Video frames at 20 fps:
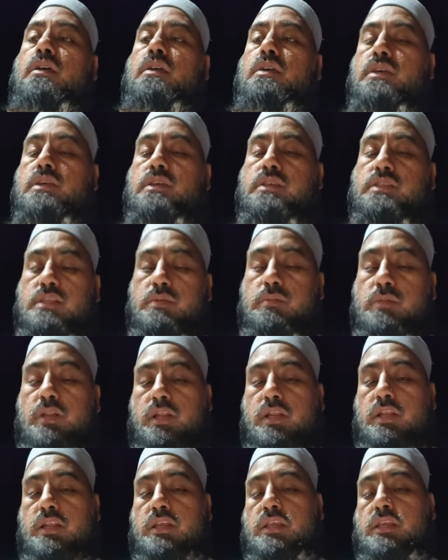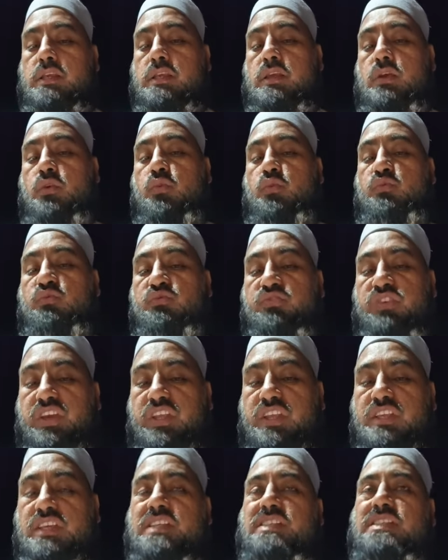Similarly,
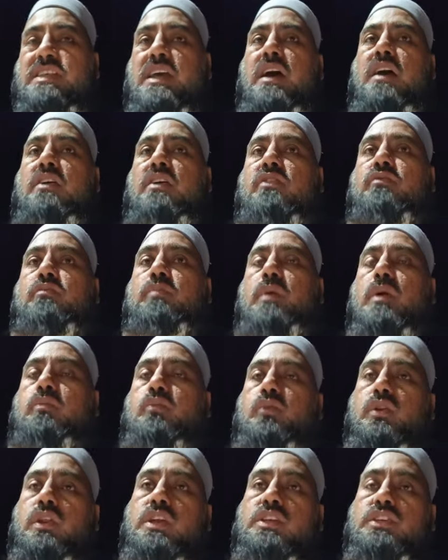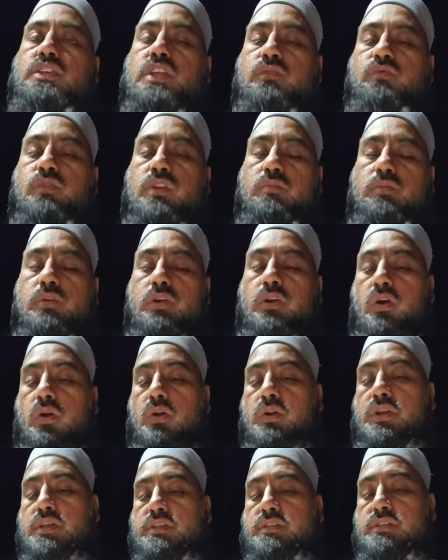variance of population will be called
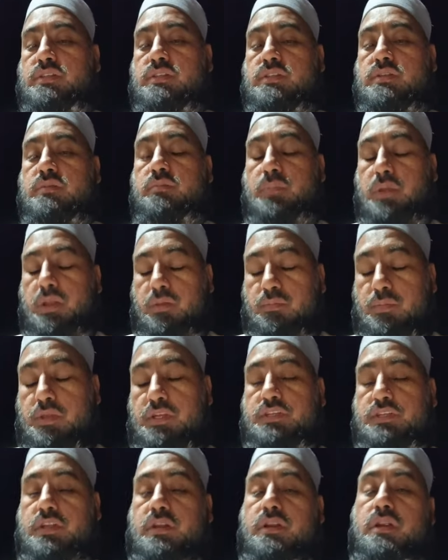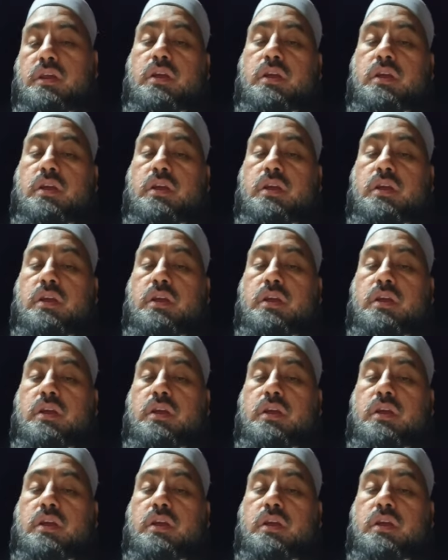as parameter,